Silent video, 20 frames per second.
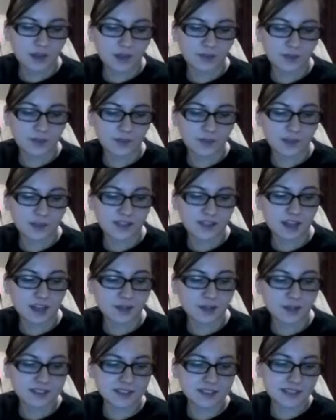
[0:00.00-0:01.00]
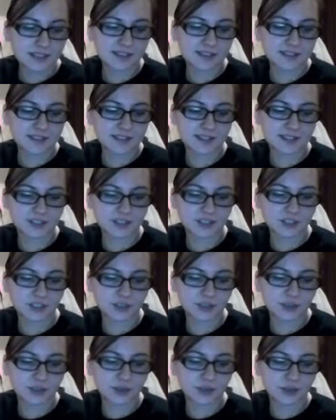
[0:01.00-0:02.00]
The Thomas test tells
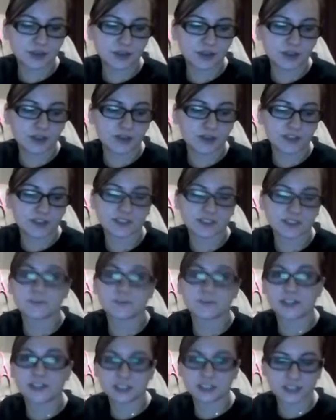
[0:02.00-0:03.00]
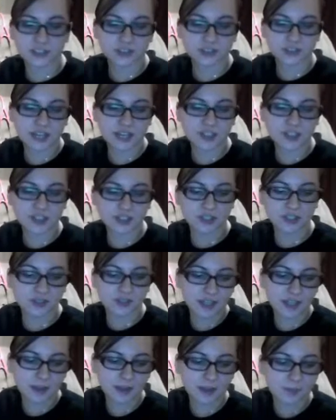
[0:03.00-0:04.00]
you if there's a flexion contracture of the
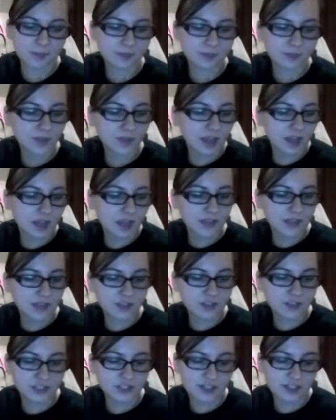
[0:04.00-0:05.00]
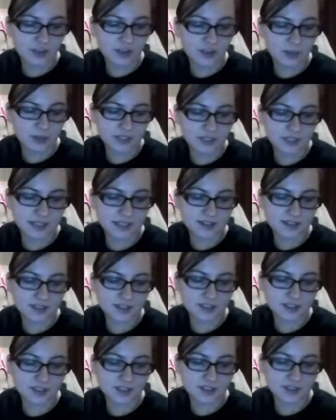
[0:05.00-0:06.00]
hip, and the Trendelenburg test tells
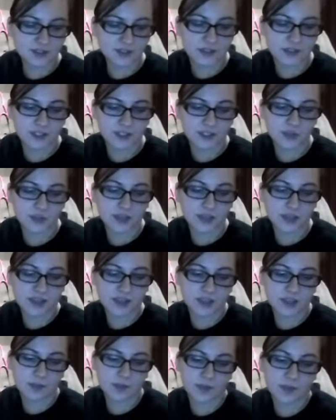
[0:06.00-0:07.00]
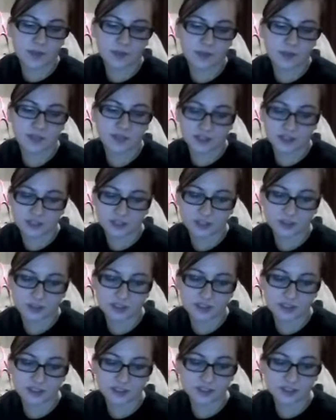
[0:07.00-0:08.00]
you if there's weak hip abductor
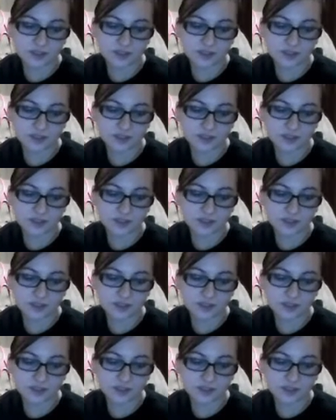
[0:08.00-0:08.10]
muscles.